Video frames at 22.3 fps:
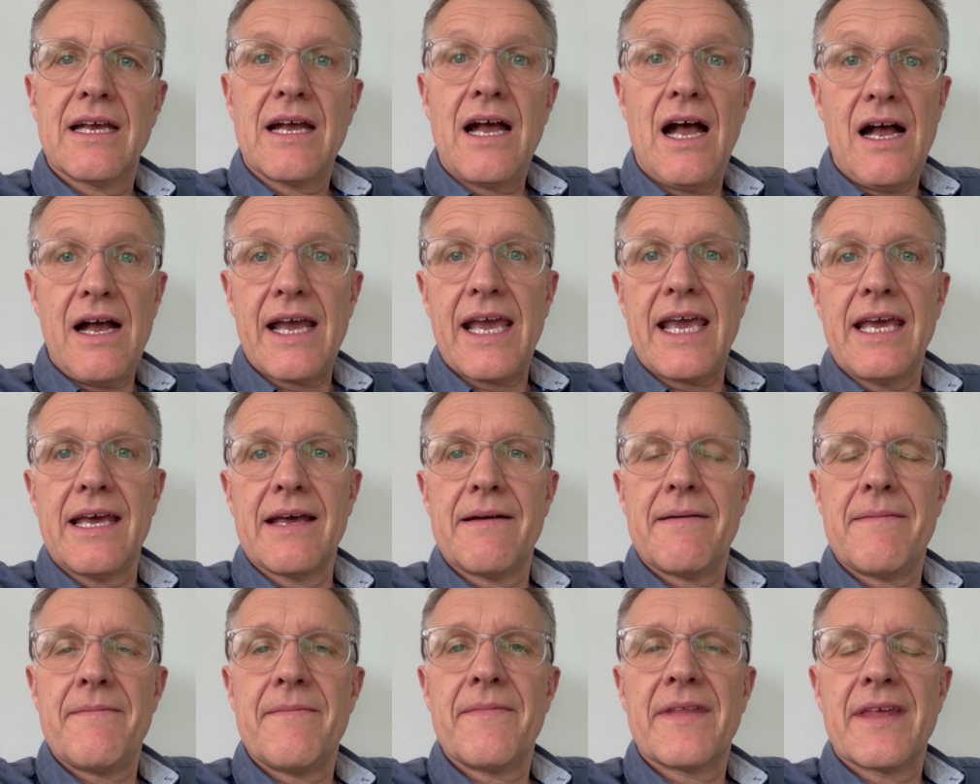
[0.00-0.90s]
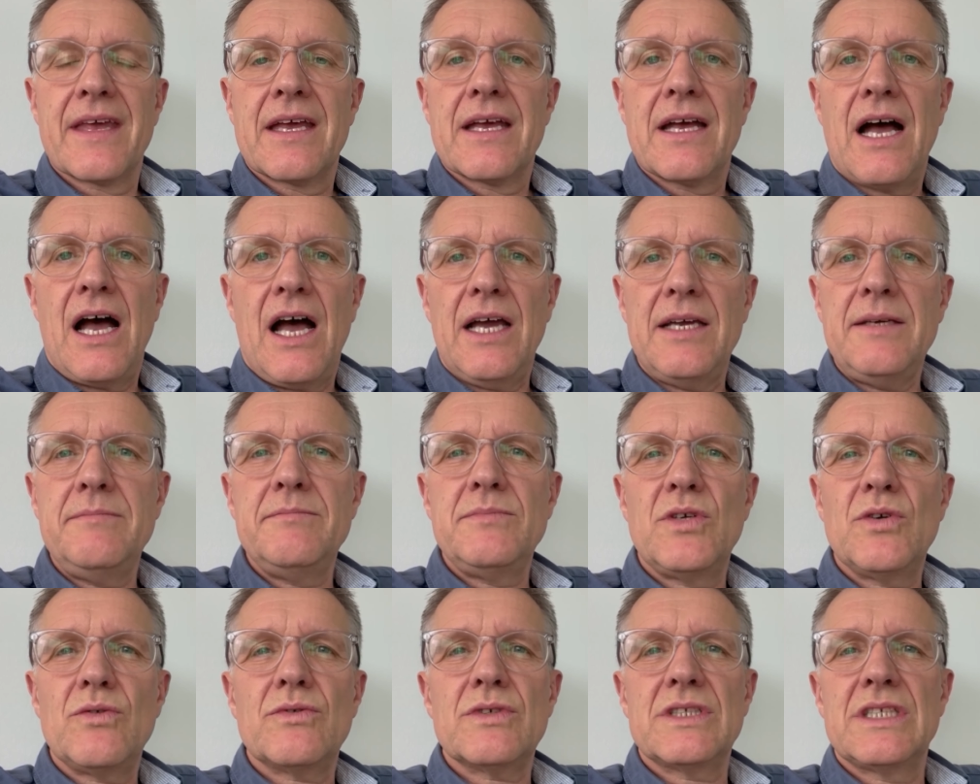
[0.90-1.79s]
Hi, I'm
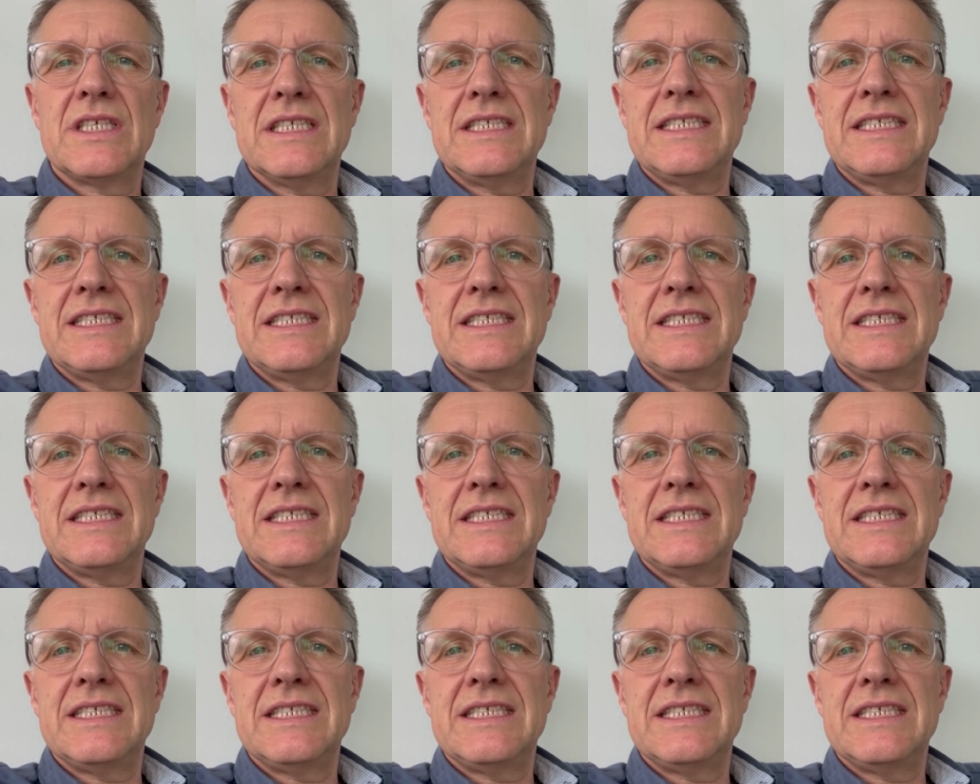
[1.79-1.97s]
Dr.